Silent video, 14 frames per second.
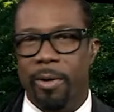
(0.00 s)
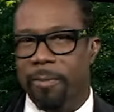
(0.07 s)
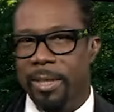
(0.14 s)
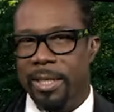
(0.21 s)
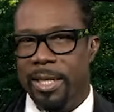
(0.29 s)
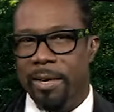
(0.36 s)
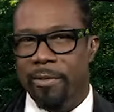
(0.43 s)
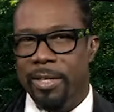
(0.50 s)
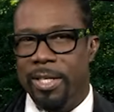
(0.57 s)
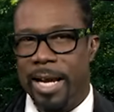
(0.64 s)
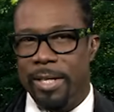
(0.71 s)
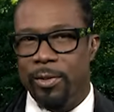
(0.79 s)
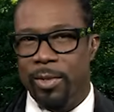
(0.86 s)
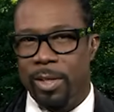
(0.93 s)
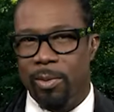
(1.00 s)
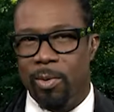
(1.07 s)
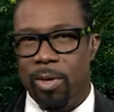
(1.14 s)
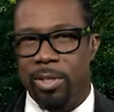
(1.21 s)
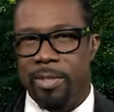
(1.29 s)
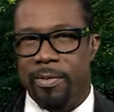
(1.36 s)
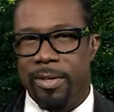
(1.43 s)
have been given national
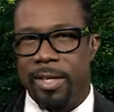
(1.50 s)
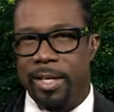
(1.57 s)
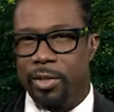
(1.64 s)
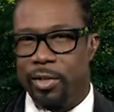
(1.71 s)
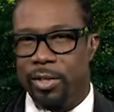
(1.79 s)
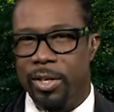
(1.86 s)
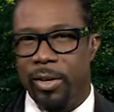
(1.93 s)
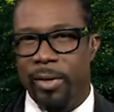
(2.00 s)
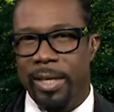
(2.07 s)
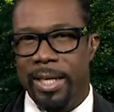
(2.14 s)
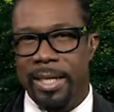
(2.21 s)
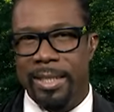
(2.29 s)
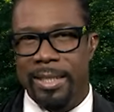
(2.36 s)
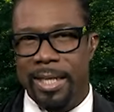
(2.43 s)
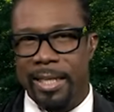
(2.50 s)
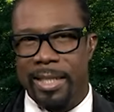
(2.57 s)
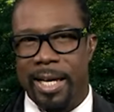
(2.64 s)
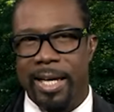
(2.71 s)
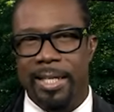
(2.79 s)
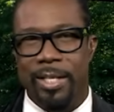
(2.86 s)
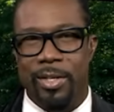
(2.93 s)
awards for their sterling and
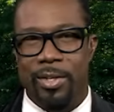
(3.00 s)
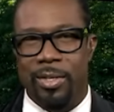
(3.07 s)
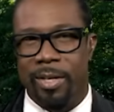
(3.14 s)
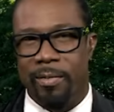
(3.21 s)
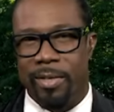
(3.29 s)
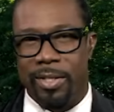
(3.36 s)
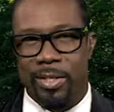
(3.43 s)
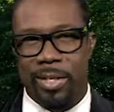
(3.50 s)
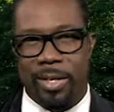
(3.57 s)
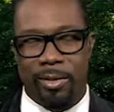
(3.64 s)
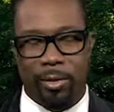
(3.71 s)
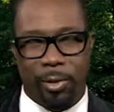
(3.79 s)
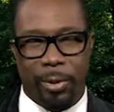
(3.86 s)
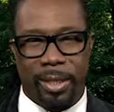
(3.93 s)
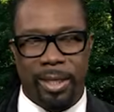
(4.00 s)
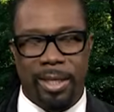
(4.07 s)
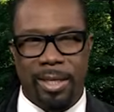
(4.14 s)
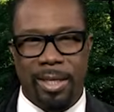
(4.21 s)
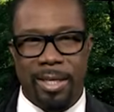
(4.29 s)
dedicated service to country.